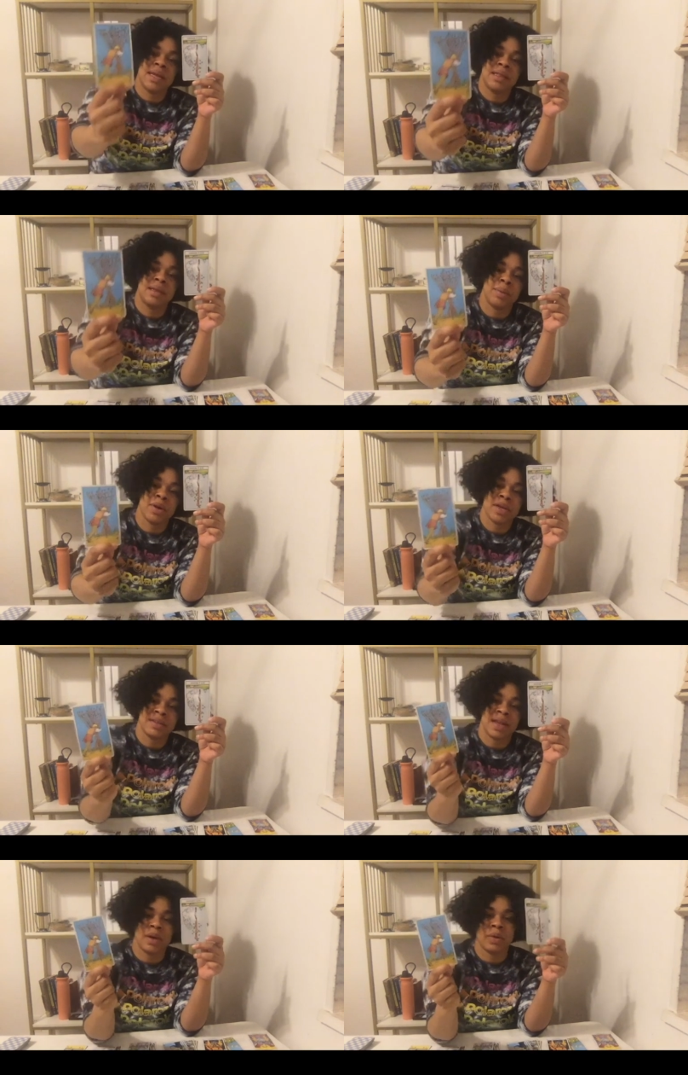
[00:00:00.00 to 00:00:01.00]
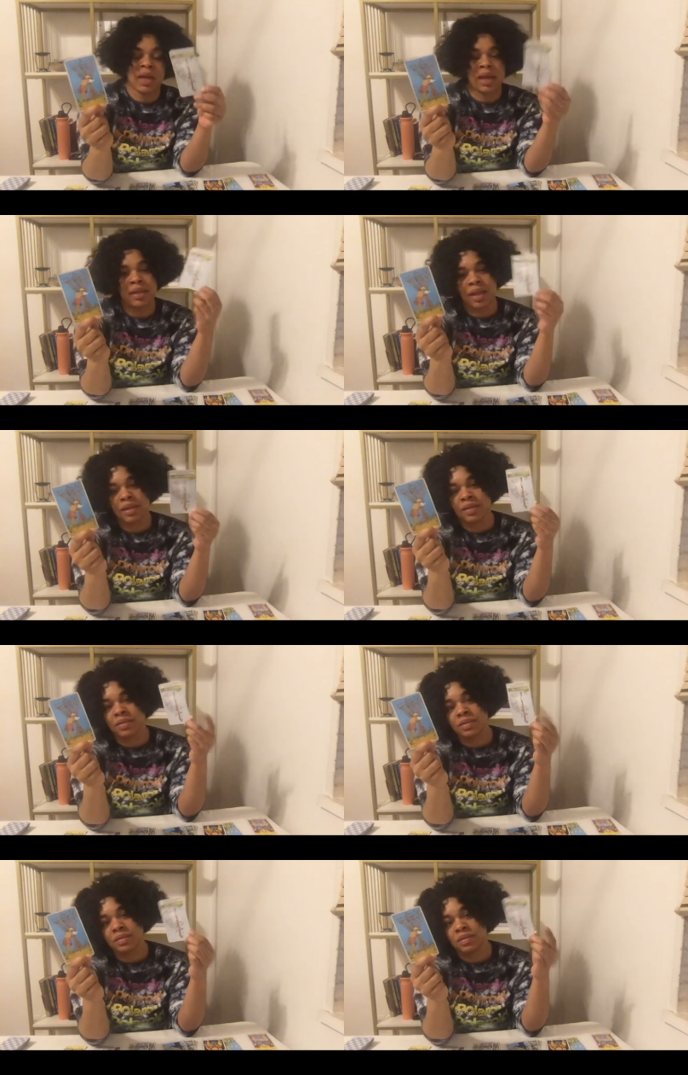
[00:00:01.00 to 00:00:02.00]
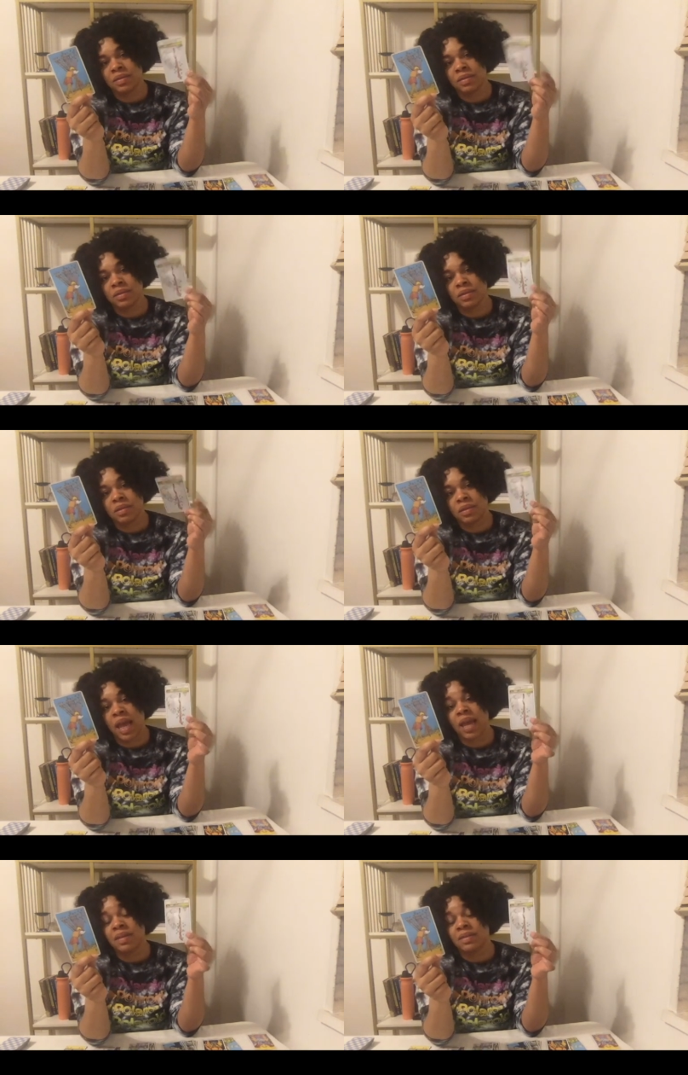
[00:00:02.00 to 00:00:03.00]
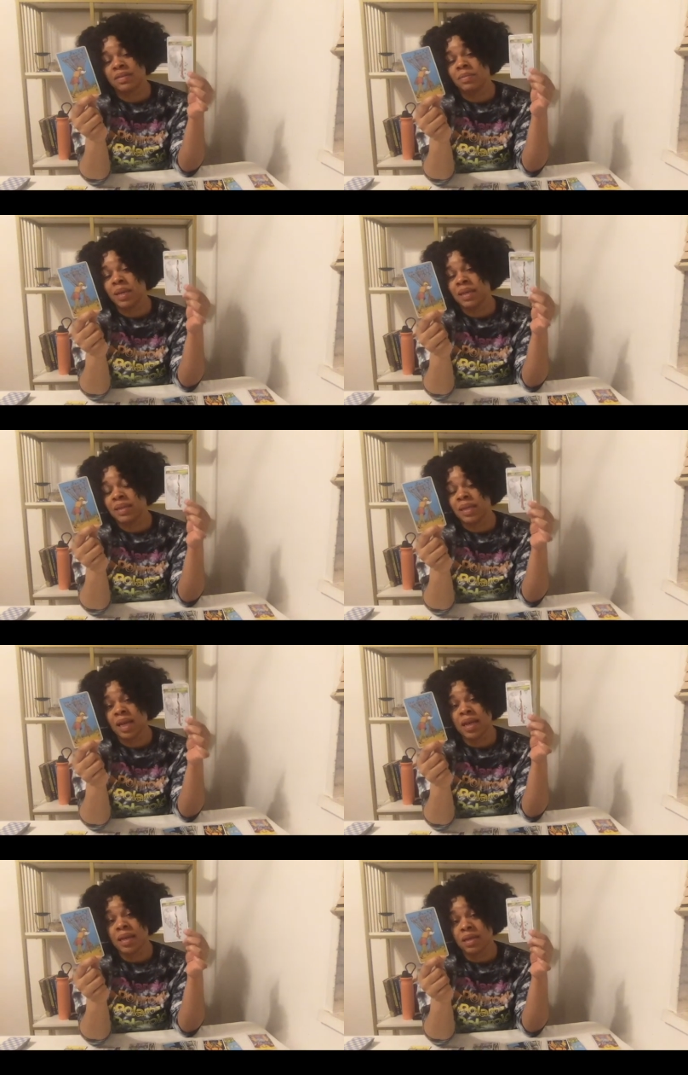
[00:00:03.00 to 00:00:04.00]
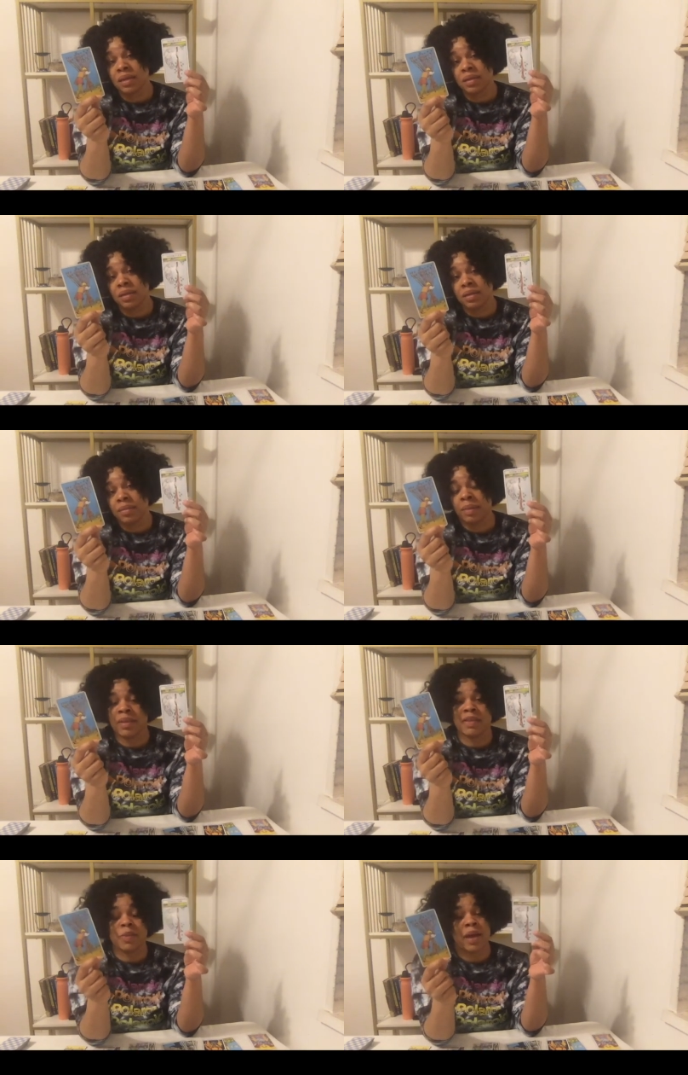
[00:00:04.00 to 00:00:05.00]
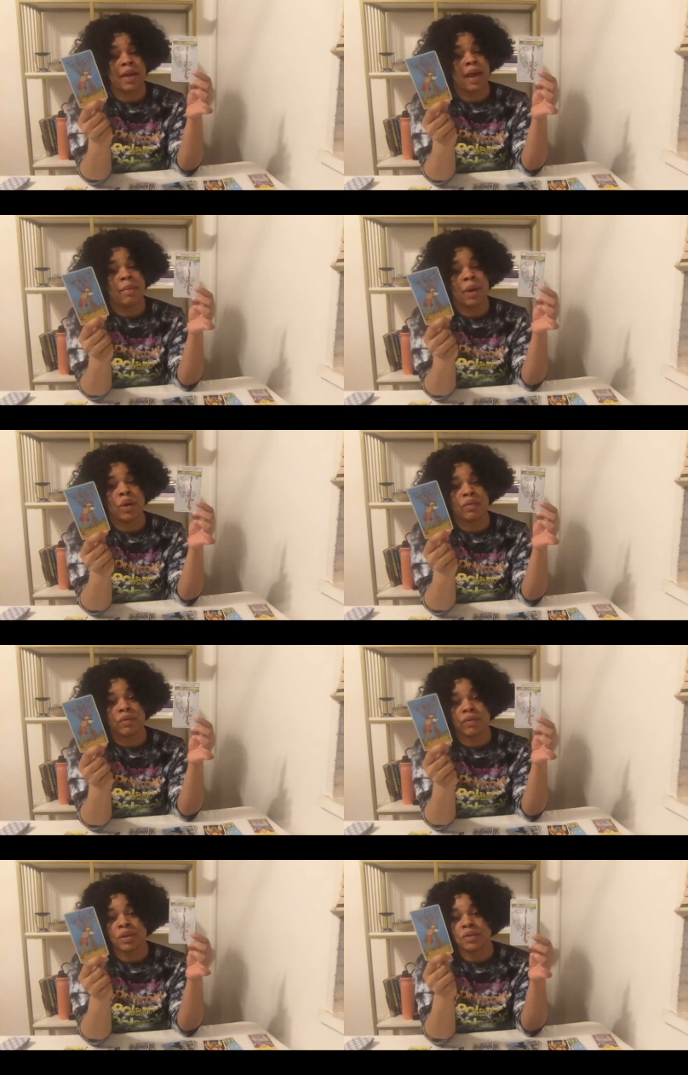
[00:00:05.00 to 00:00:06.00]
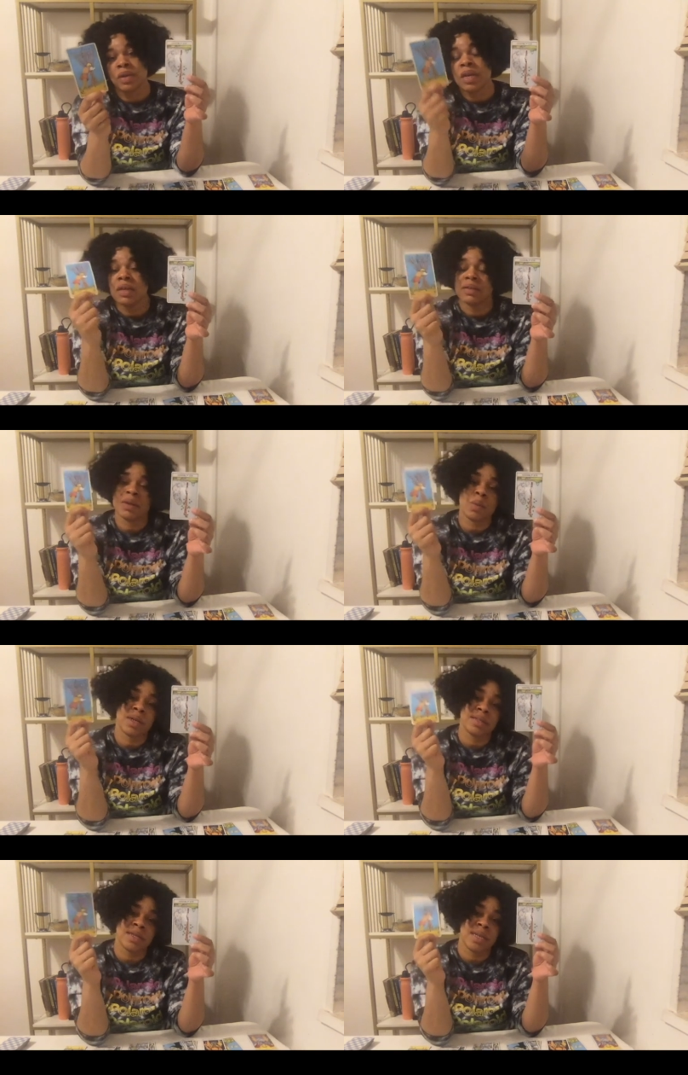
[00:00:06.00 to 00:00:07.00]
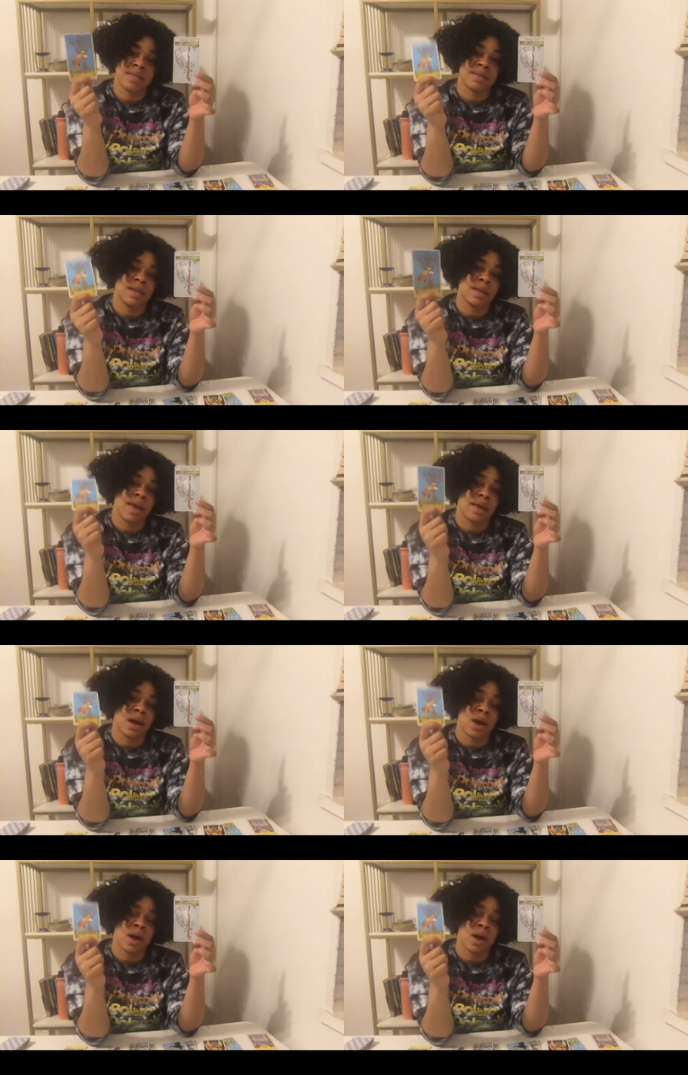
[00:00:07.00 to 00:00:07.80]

the burdens down yet that the Ace is being delayed. Maybe that's why it came out in reverse. Someone is needing to let go